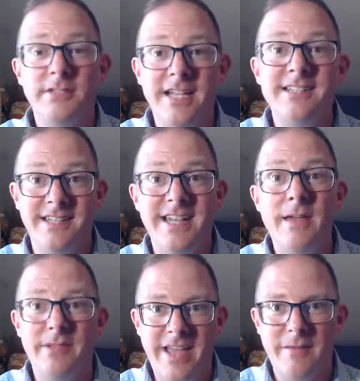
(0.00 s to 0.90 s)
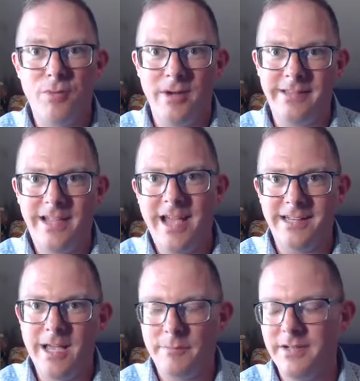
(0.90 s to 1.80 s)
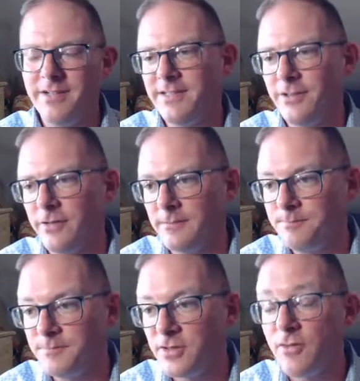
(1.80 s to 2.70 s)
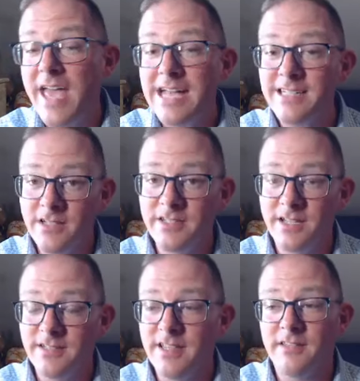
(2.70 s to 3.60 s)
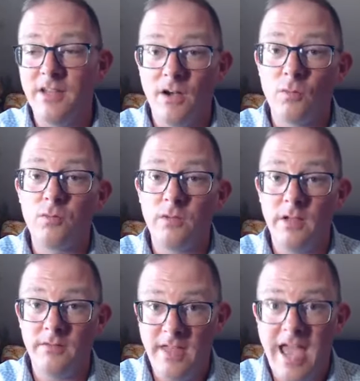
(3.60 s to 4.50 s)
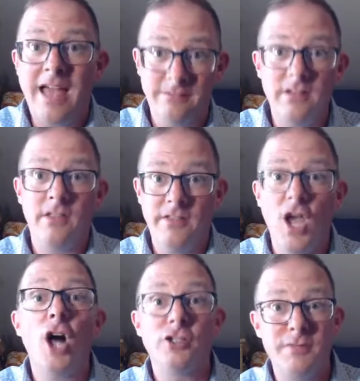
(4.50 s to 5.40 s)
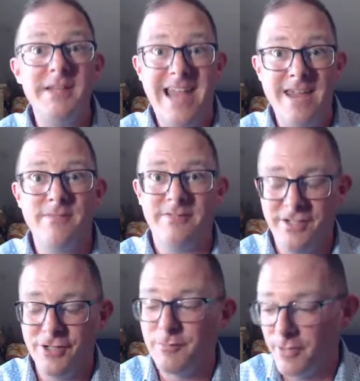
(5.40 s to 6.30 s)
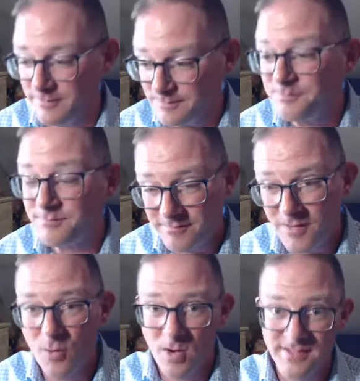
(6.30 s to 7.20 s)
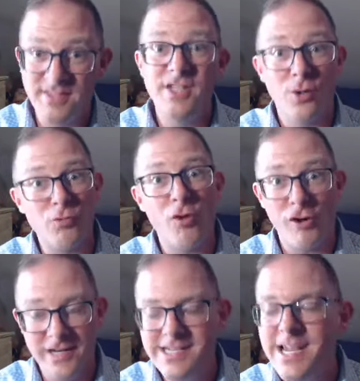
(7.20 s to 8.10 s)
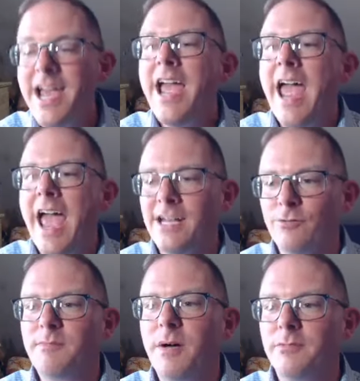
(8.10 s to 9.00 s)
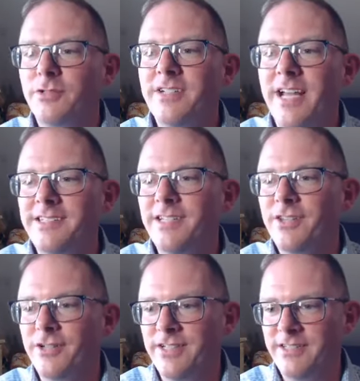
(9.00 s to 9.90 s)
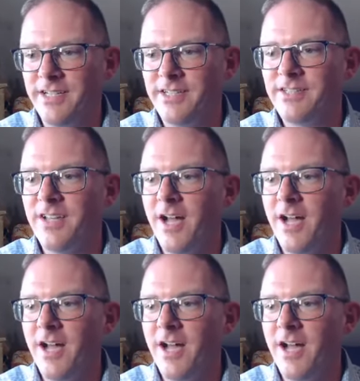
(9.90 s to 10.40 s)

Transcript: the name at that point. They kind of kept it a secret. So that tells us that the ultimate name of the yearbook was the Auroran, and it was published in 1936,